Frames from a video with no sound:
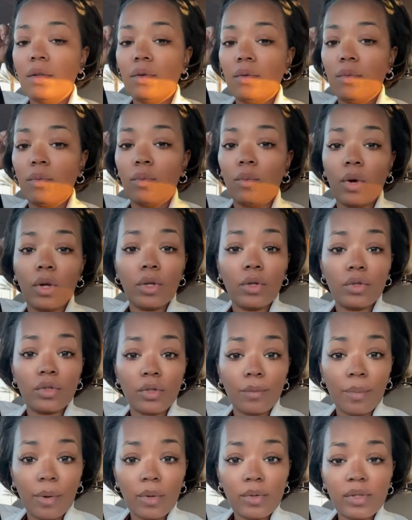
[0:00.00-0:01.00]
what you're
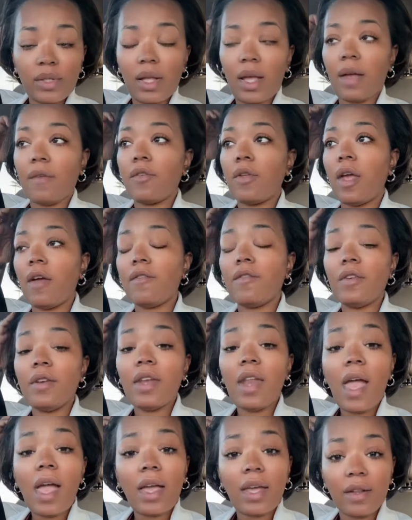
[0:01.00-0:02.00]
supposed to have. You have
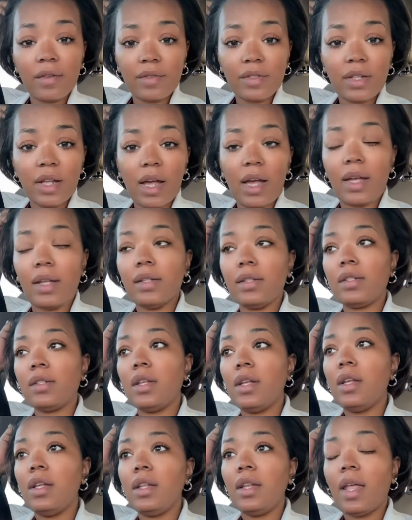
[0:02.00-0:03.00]
negative signs
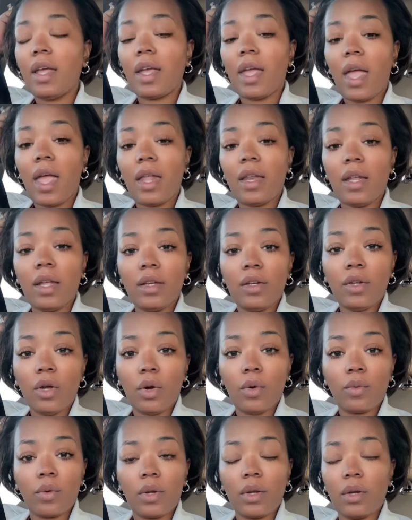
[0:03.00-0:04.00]
like
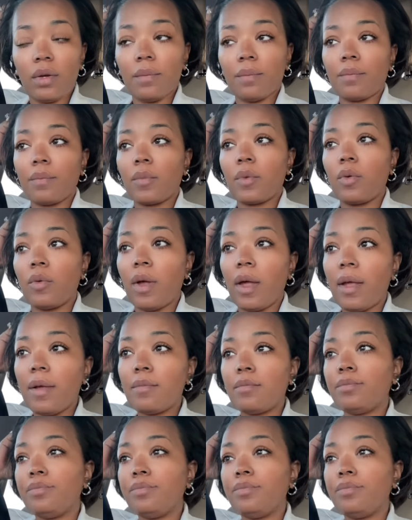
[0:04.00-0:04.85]
anhedonia, right?